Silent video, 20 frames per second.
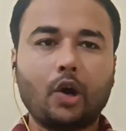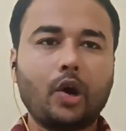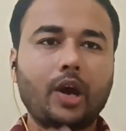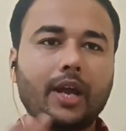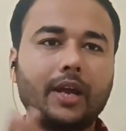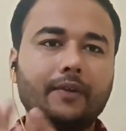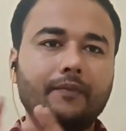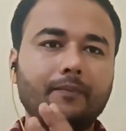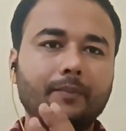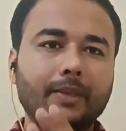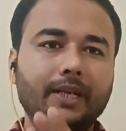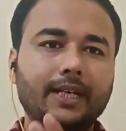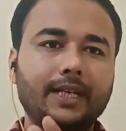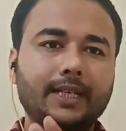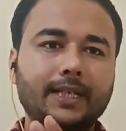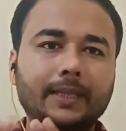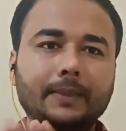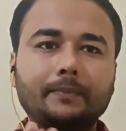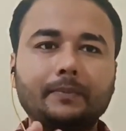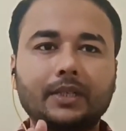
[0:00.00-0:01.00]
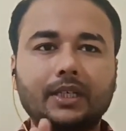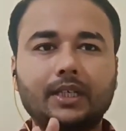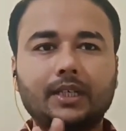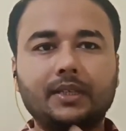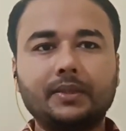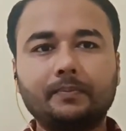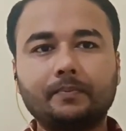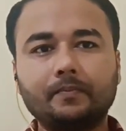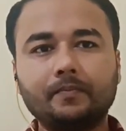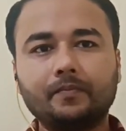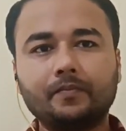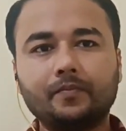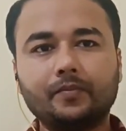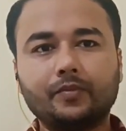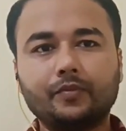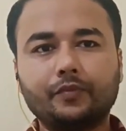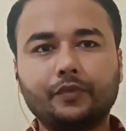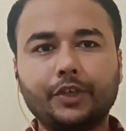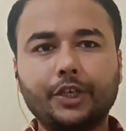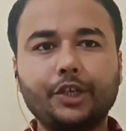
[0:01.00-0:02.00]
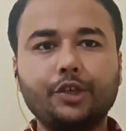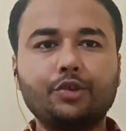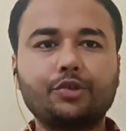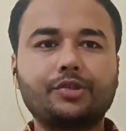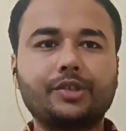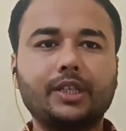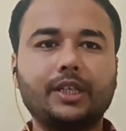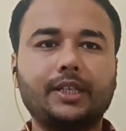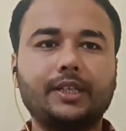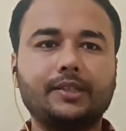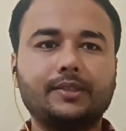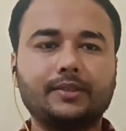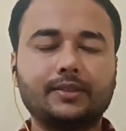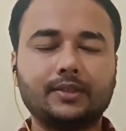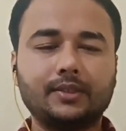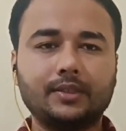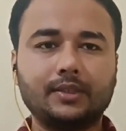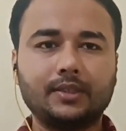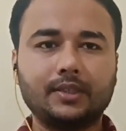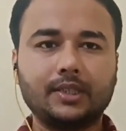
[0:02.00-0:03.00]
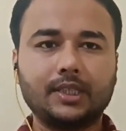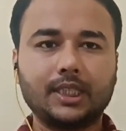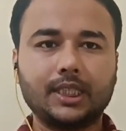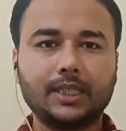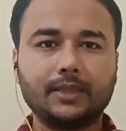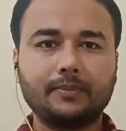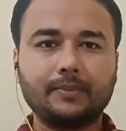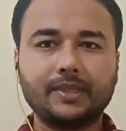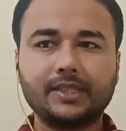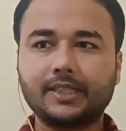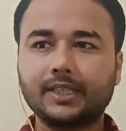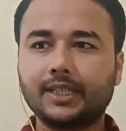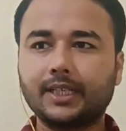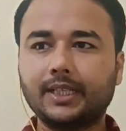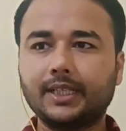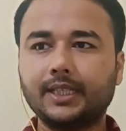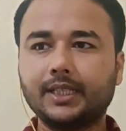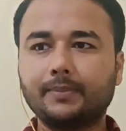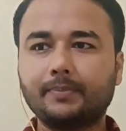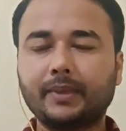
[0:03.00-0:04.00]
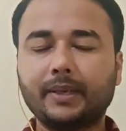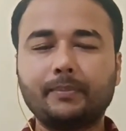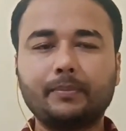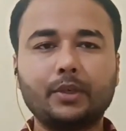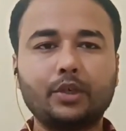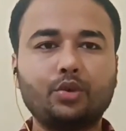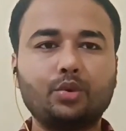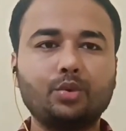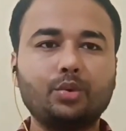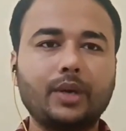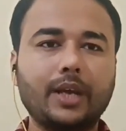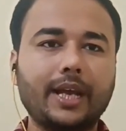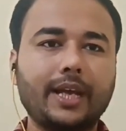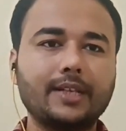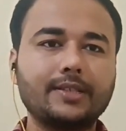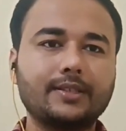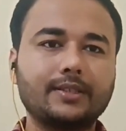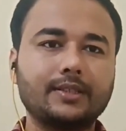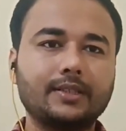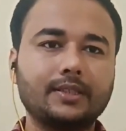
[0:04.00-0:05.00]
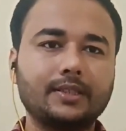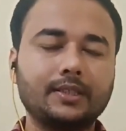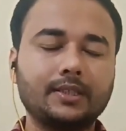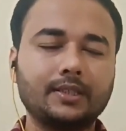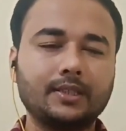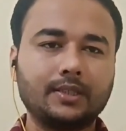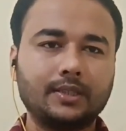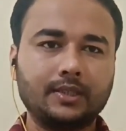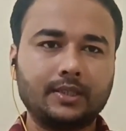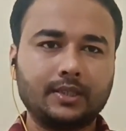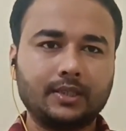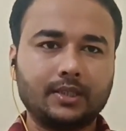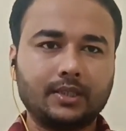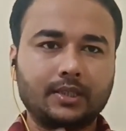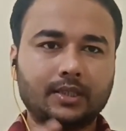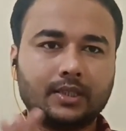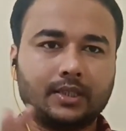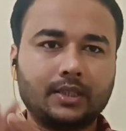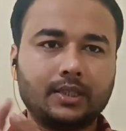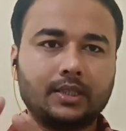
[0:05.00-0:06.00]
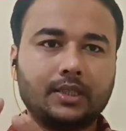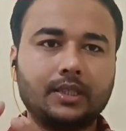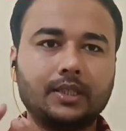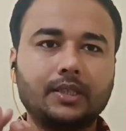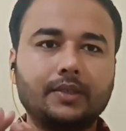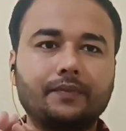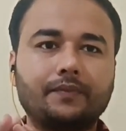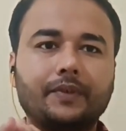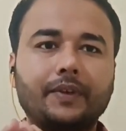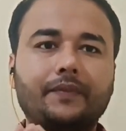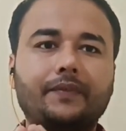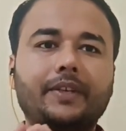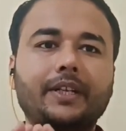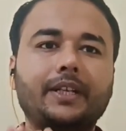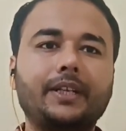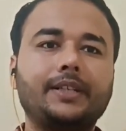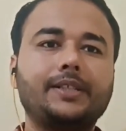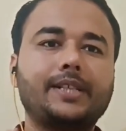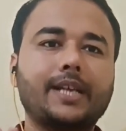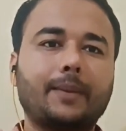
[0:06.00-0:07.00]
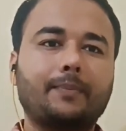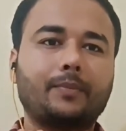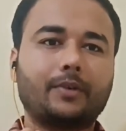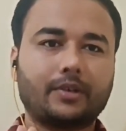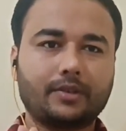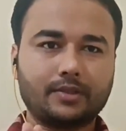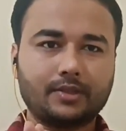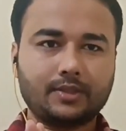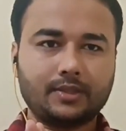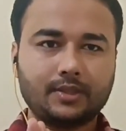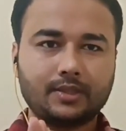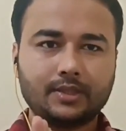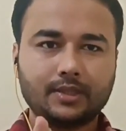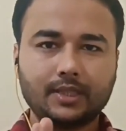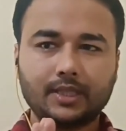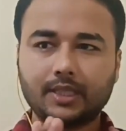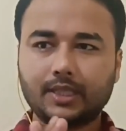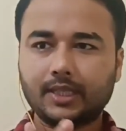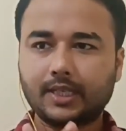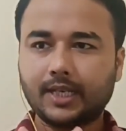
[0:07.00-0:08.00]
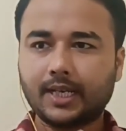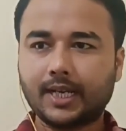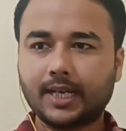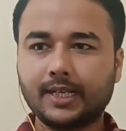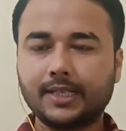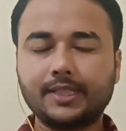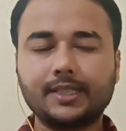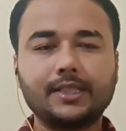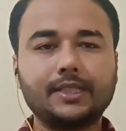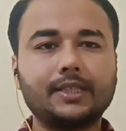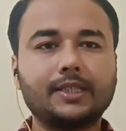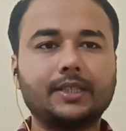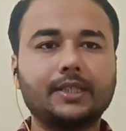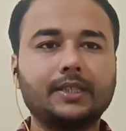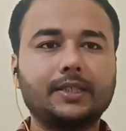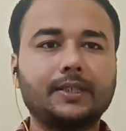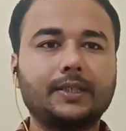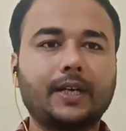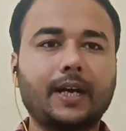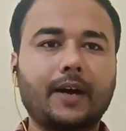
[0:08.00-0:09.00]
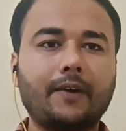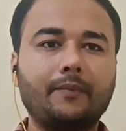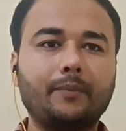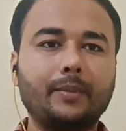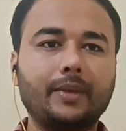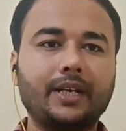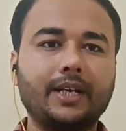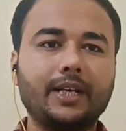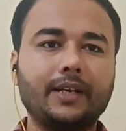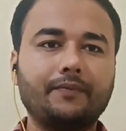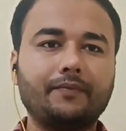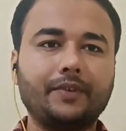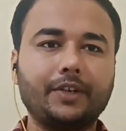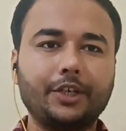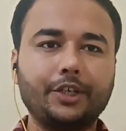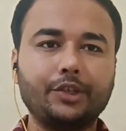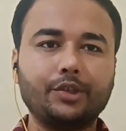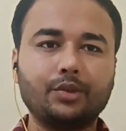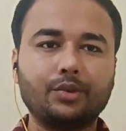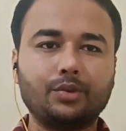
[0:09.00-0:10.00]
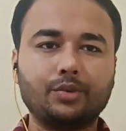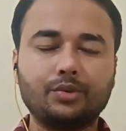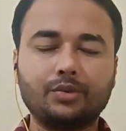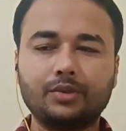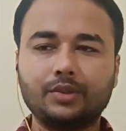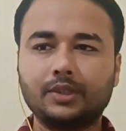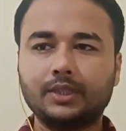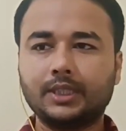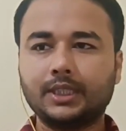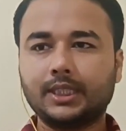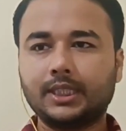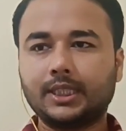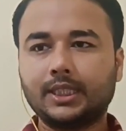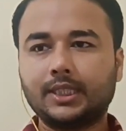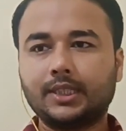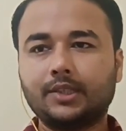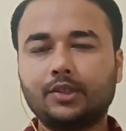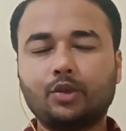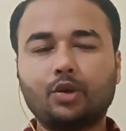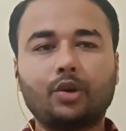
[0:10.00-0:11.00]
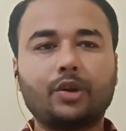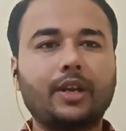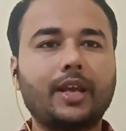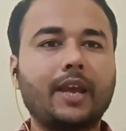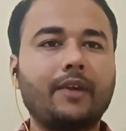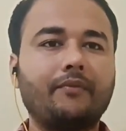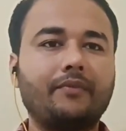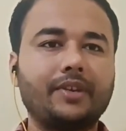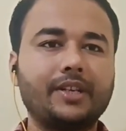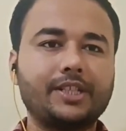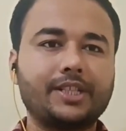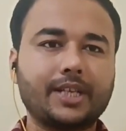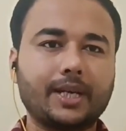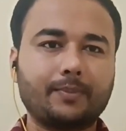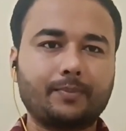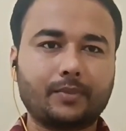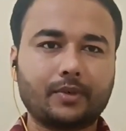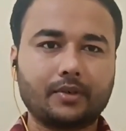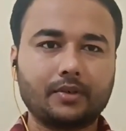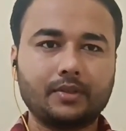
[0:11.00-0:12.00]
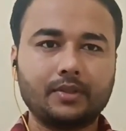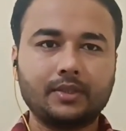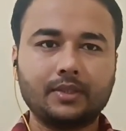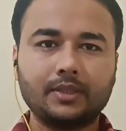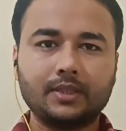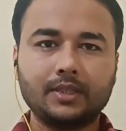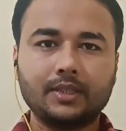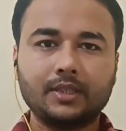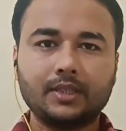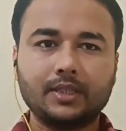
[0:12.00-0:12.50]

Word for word: Now I have made a, a video series. Basically, a Paper two has uh, fifteen chapters, and uh, I have made a video on every chapter.